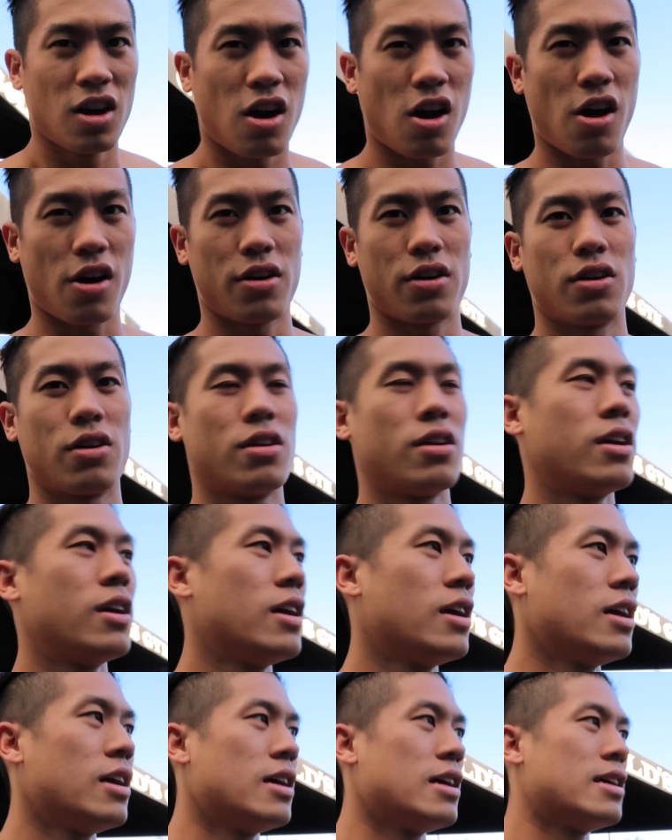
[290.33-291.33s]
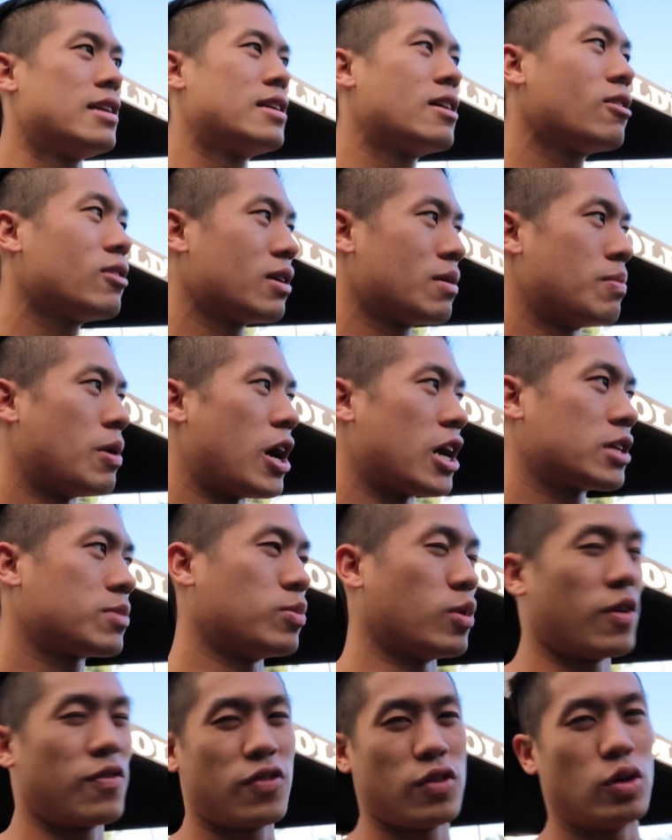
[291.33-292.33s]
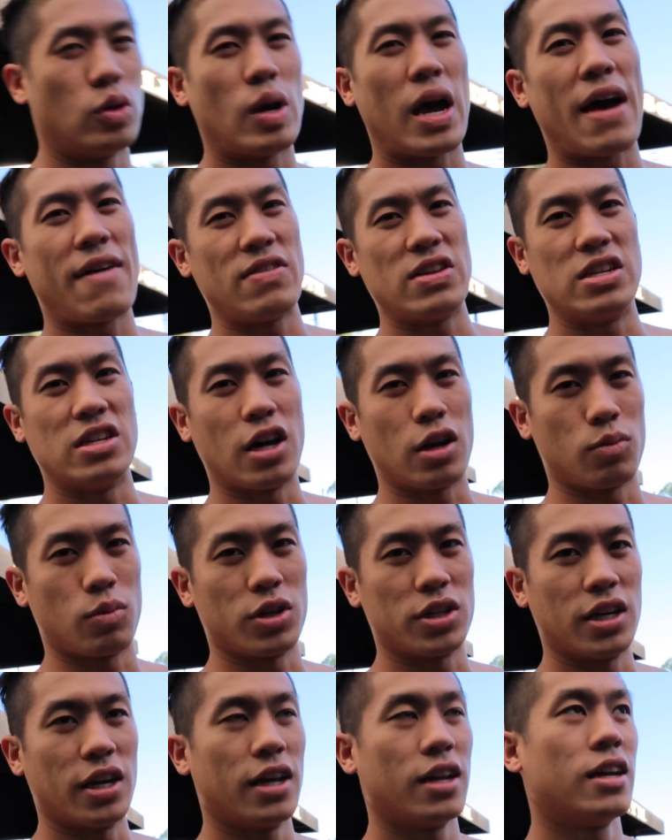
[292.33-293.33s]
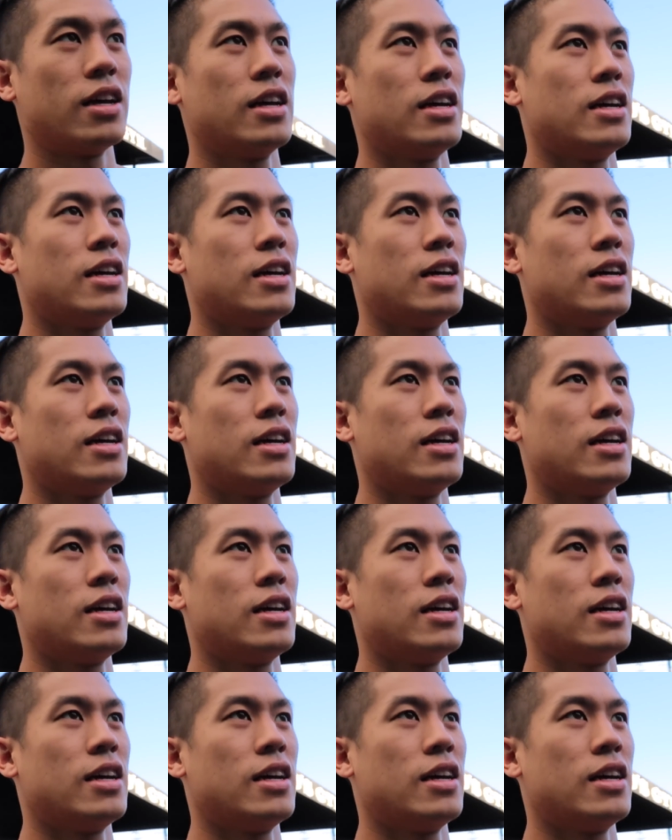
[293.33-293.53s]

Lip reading: harder, nearly impossible if you haven't done one yet.